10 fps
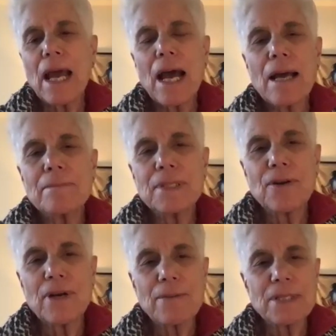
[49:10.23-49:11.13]
I'm
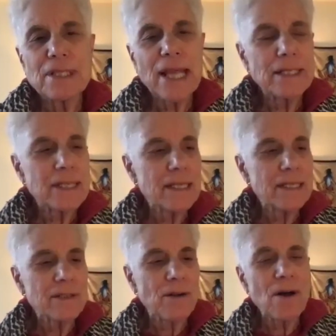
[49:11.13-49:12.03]
sorry I was late to
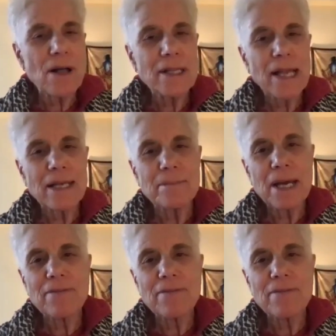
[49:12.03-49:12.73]
this call, and I'm